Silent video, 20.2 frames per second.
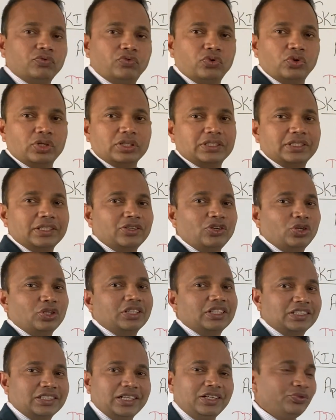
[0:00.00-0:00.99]
focusing on
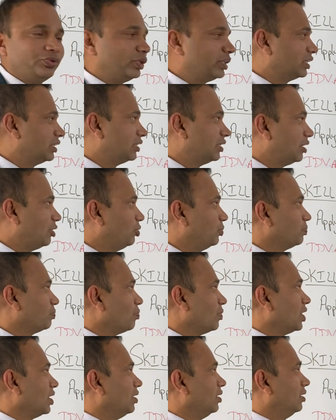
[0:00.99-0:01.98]
the skilled worker now,
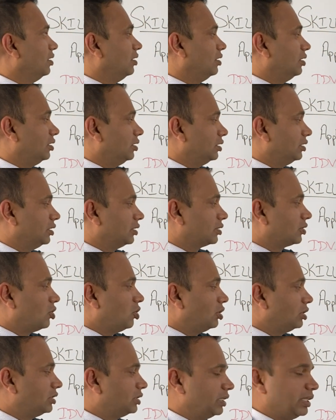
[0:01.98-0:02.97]
the
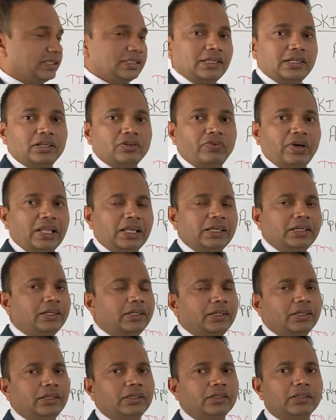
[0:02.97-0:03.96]
CoS is under
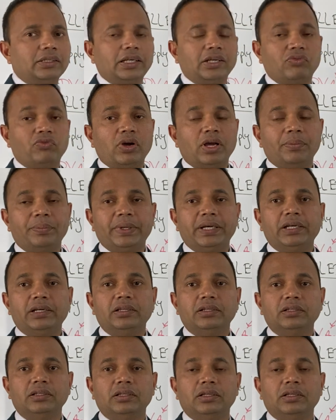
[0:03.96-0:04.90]
validity requirement,